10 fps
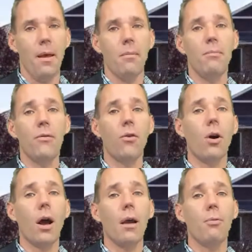
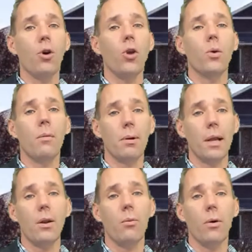Before I bore you
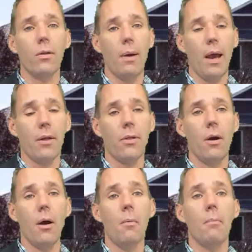completely with math,
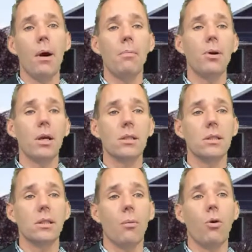my prediction
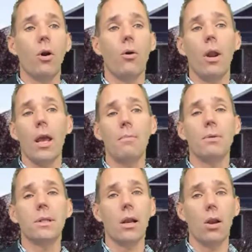is somewhere around an
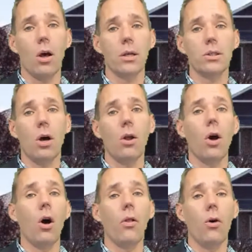8% loss on
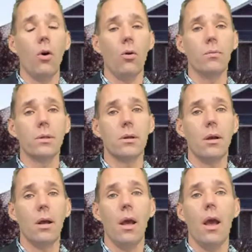all the homes.
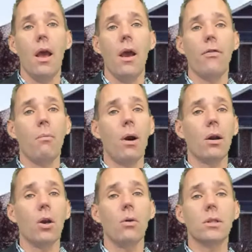If the
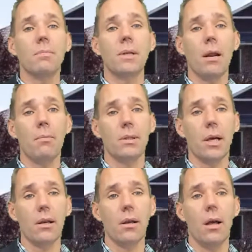market goes up
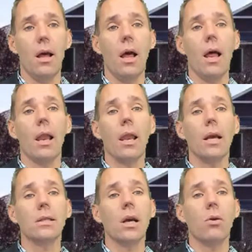10%,
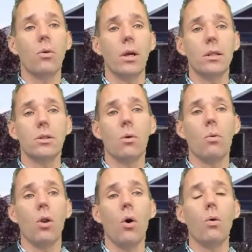Lakeside Greens
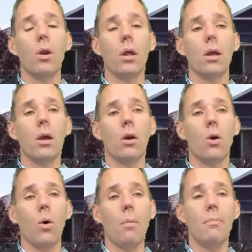will only
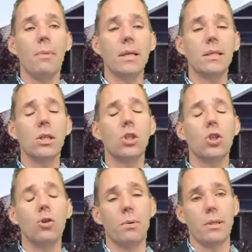go up a measly
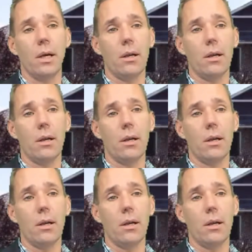2%.